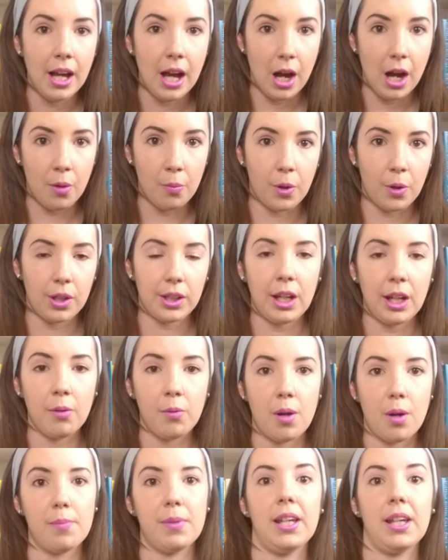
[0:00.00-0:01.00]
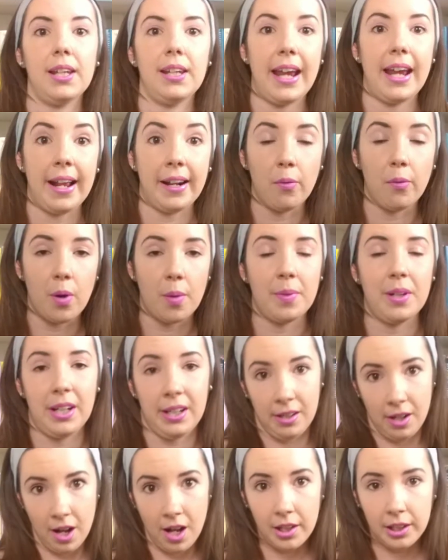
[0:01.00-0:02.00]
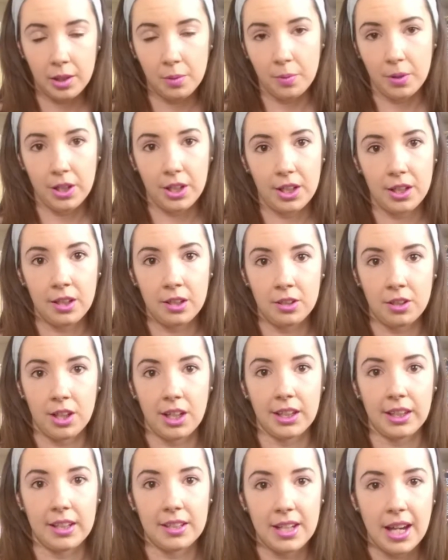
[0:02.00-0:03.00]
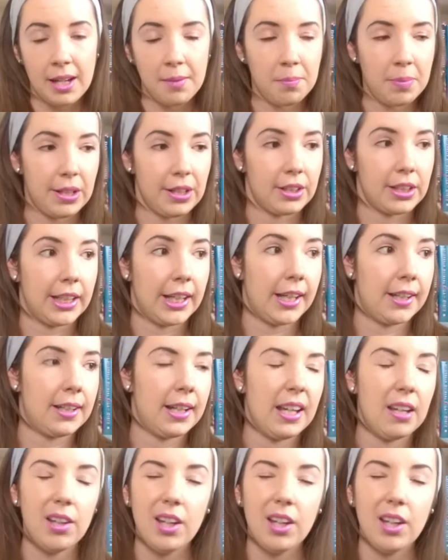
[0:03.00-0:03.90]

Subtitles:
a working woman and a woman in Hollywood during the time period.